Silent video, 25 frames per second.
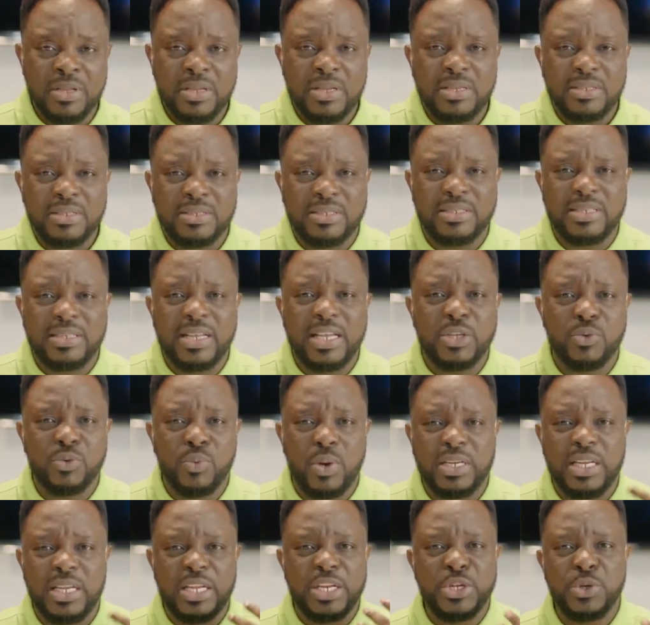Today, you are
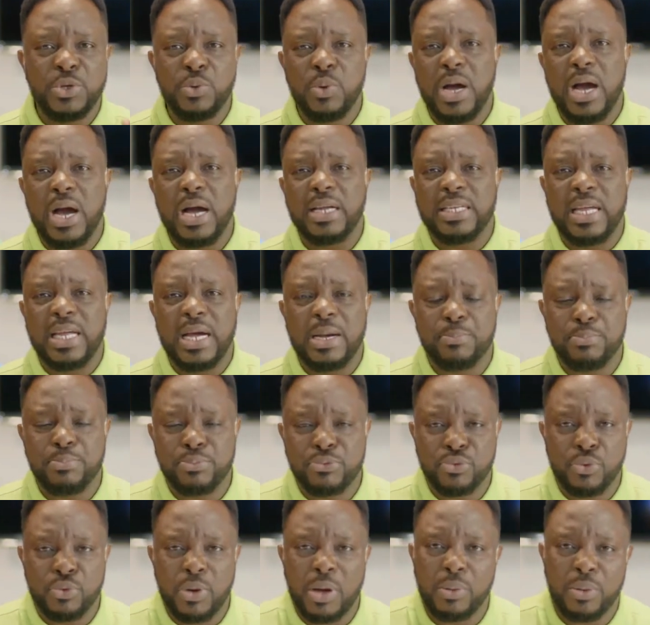the new add-up
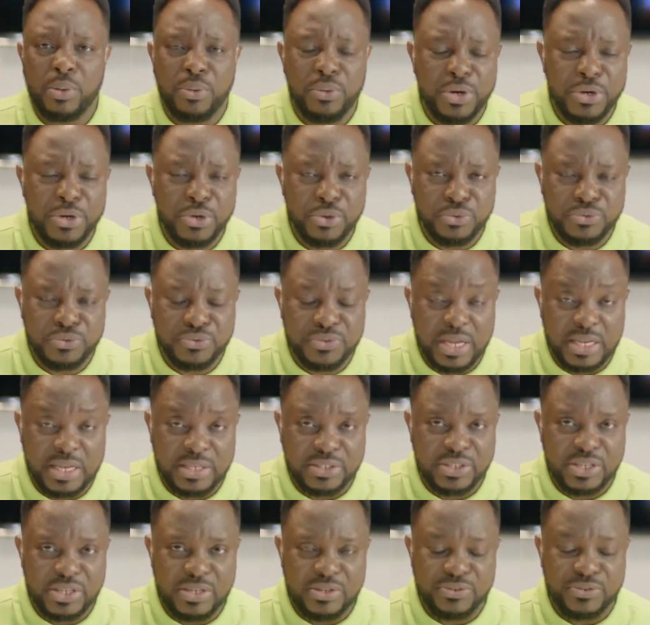to our radio
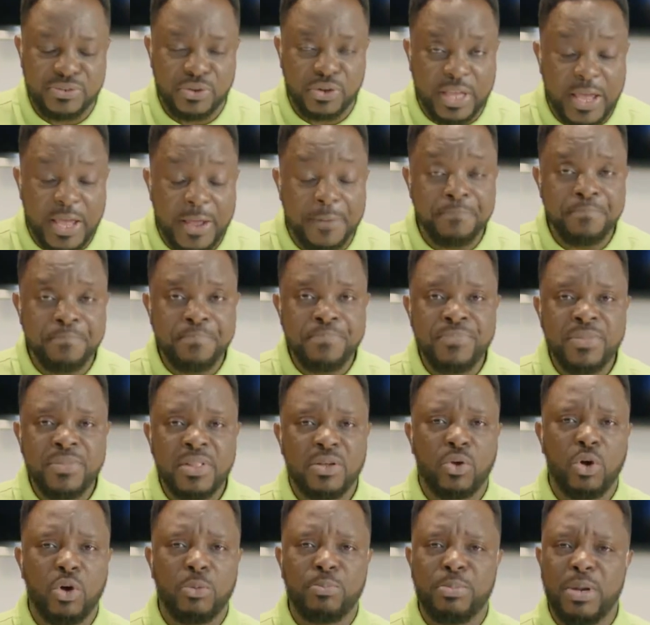stations, okay?
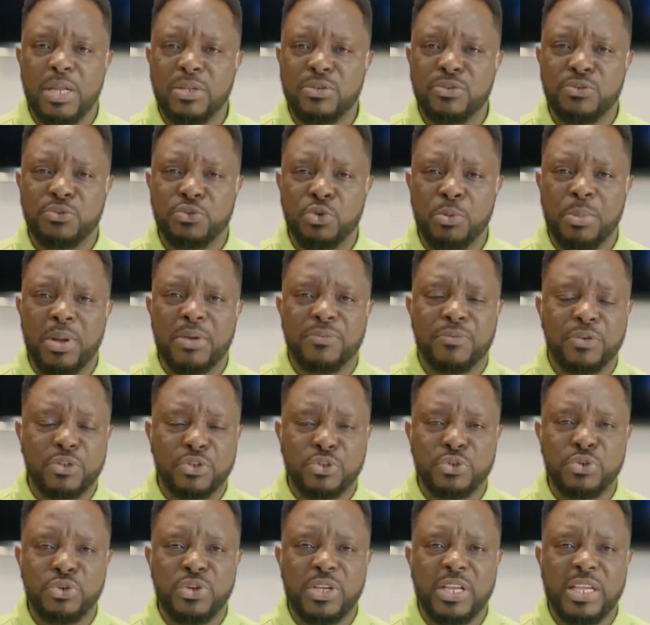God bless you so much for
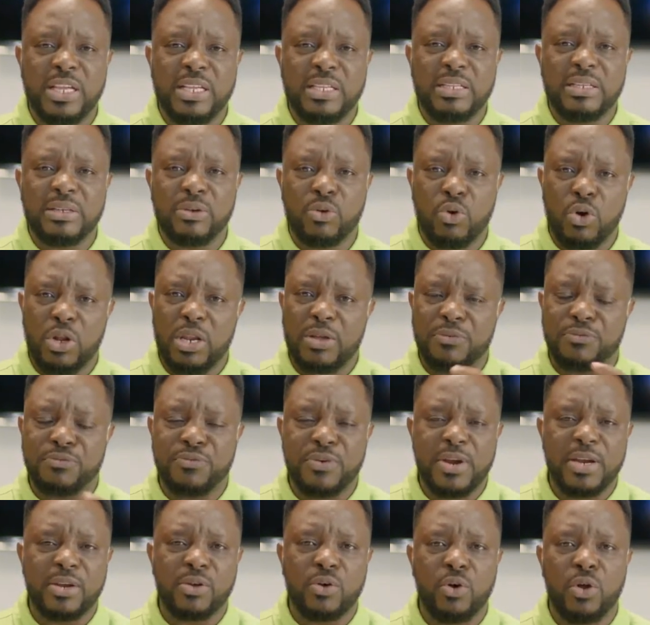tuning in. Call a
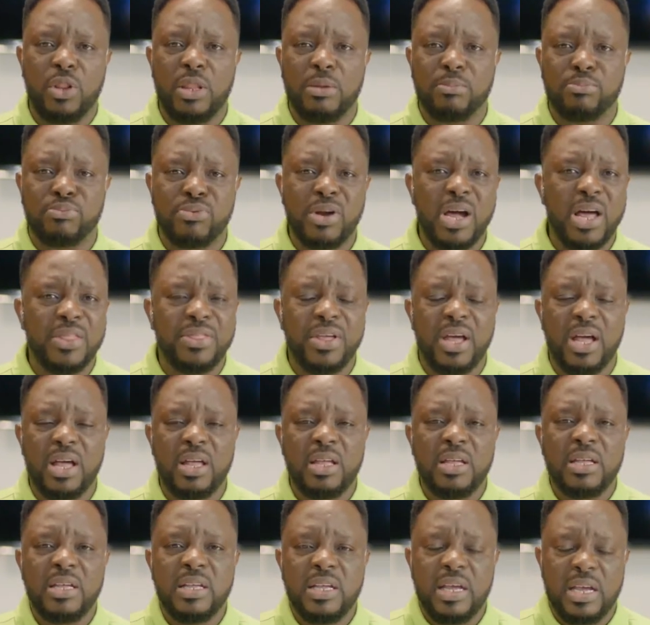friend, call a brother,
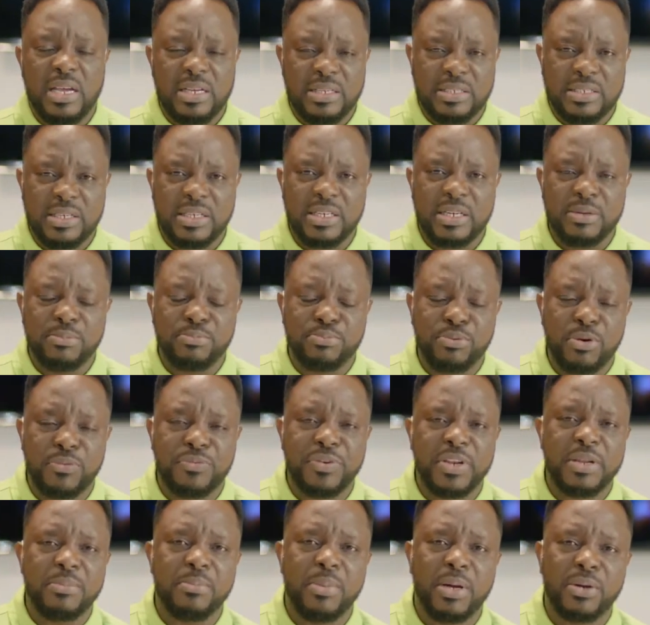and tell them
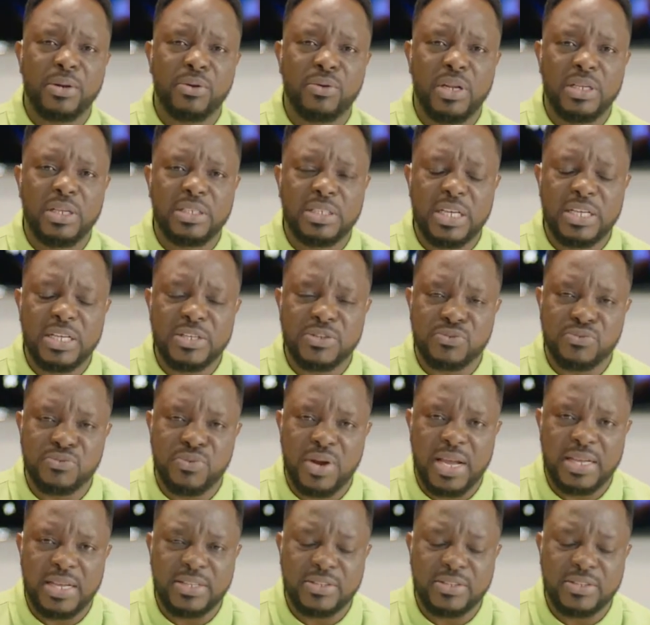Prophet Emmanuel Adjei is right